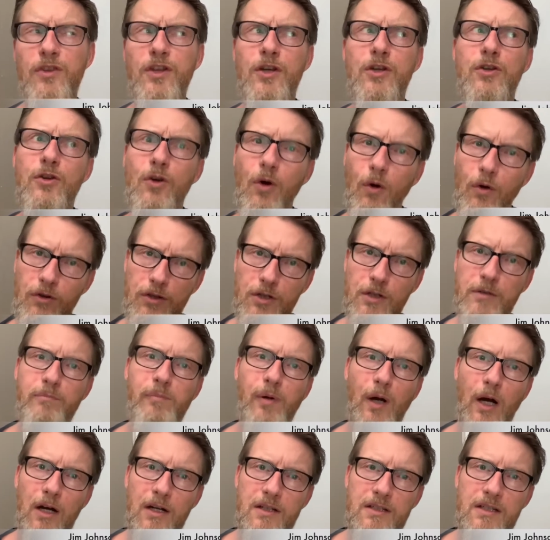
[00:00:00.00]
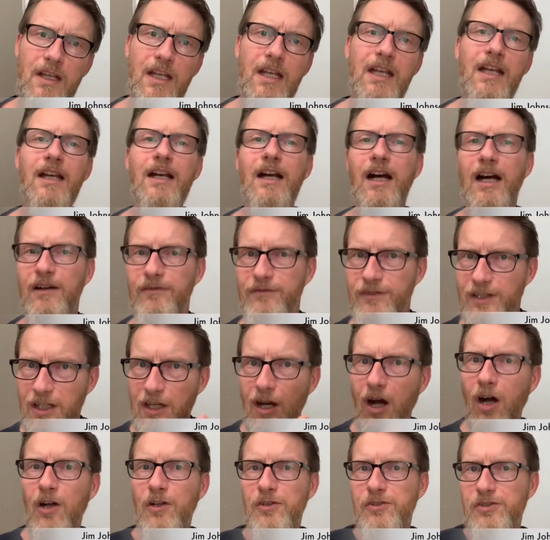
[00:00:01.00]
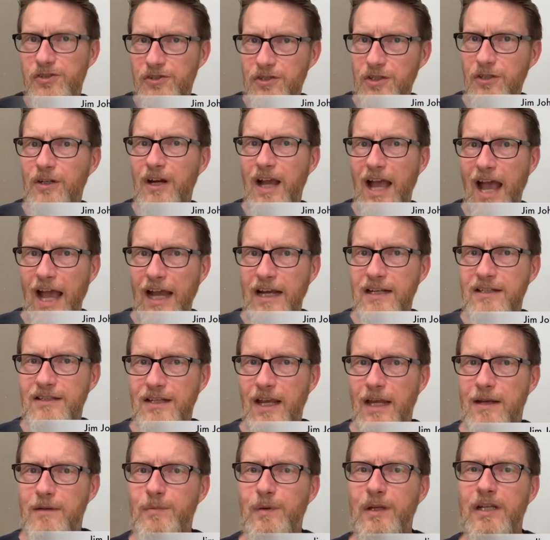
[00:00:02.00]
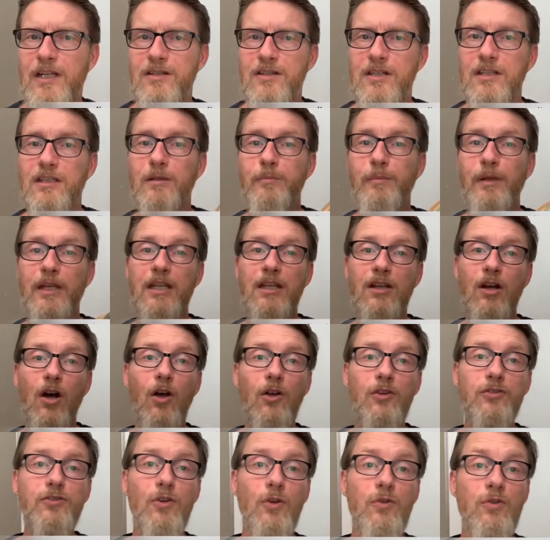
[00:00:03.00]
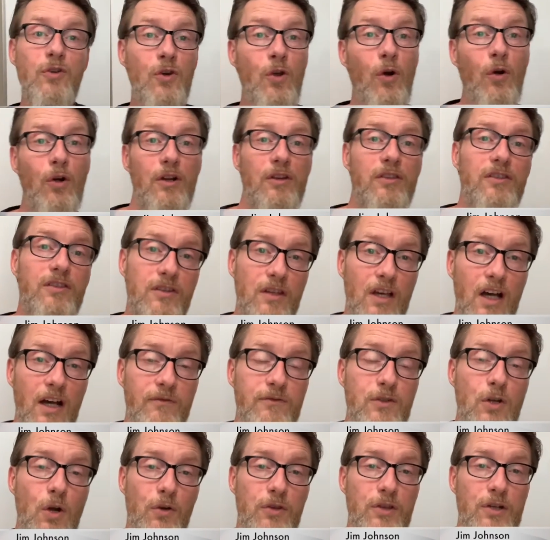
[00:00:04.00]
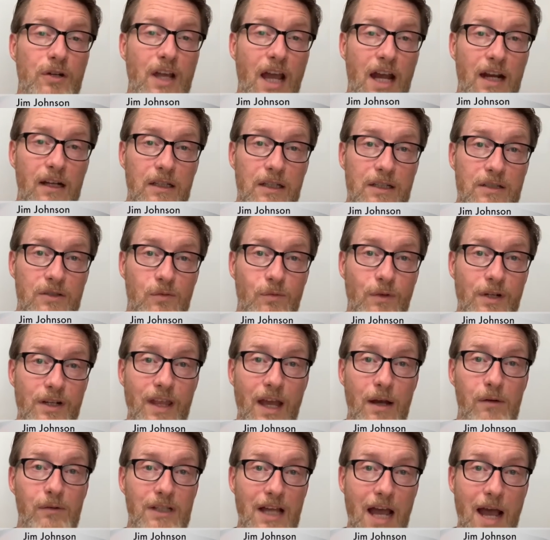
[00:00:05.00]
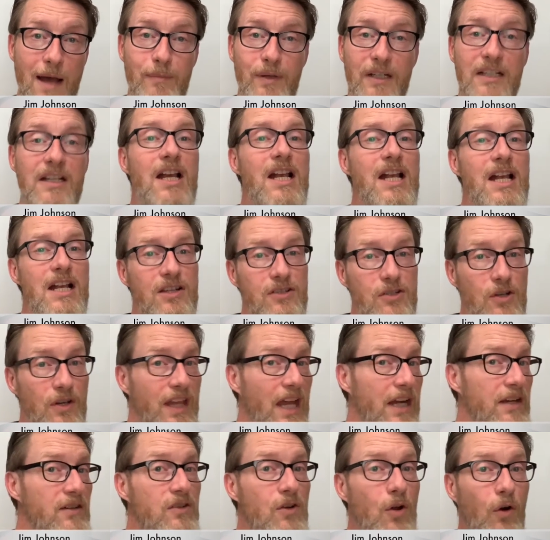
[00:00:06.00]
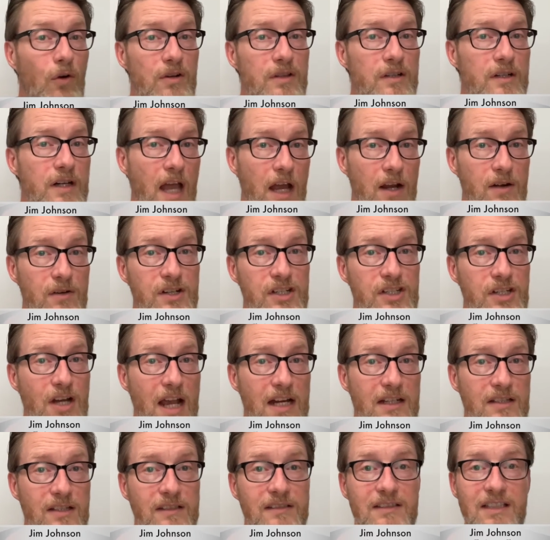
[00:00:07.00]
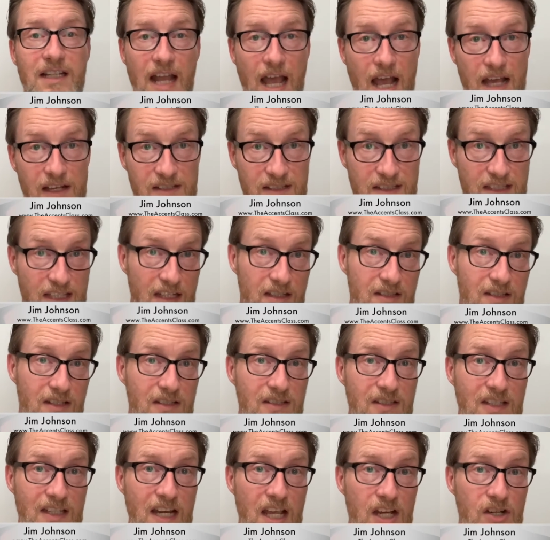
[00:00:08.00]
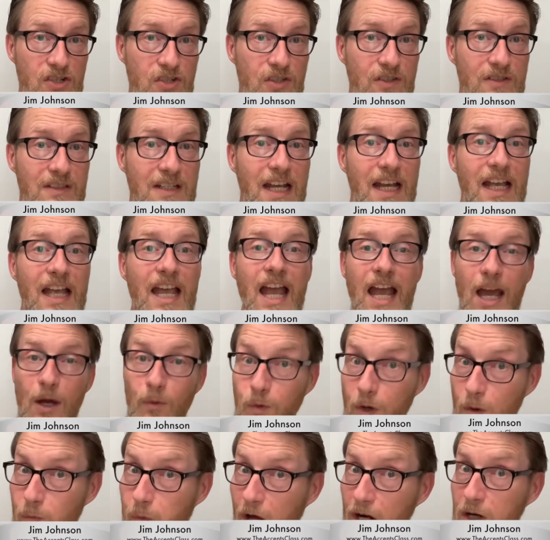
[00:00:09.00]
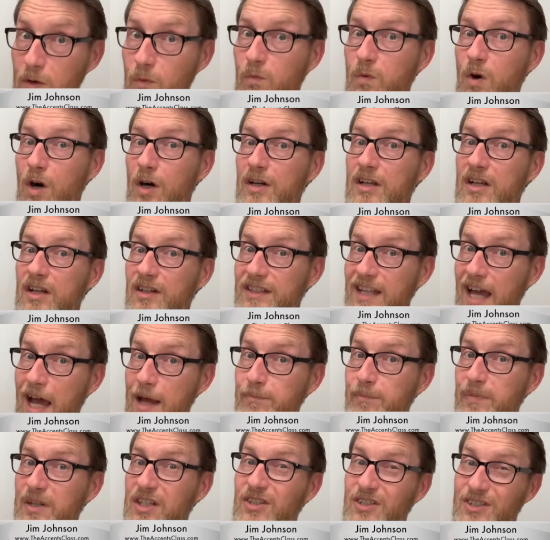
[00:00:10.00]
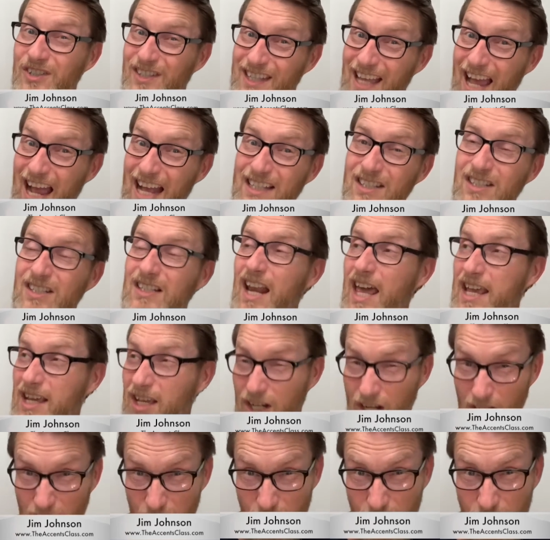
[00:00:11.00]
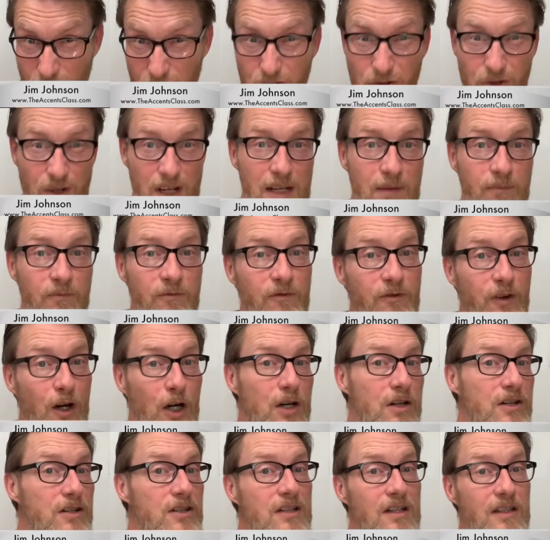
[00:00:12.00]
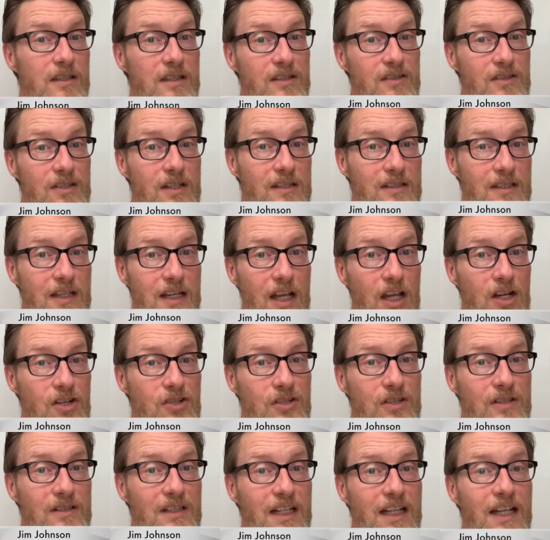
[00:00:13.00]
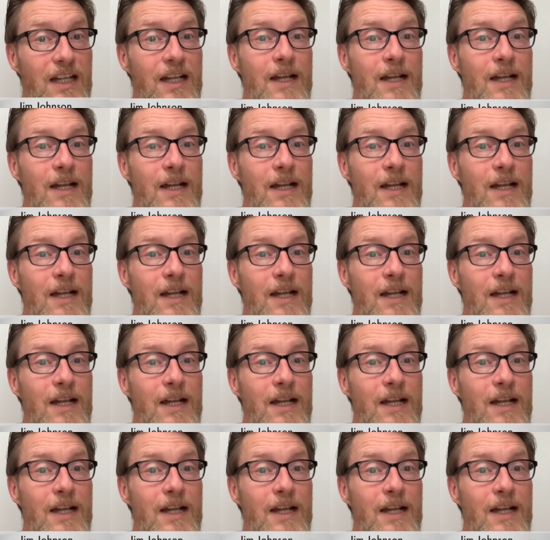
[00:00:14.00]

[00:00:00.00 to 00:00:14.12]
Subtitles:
the northern part of the Ulster accent, because it'll be also north of Northern Ireland where that will happen. So that Northern Irish accent that has this intonation. And we want to work on that because that's like an extreme version of this intonation,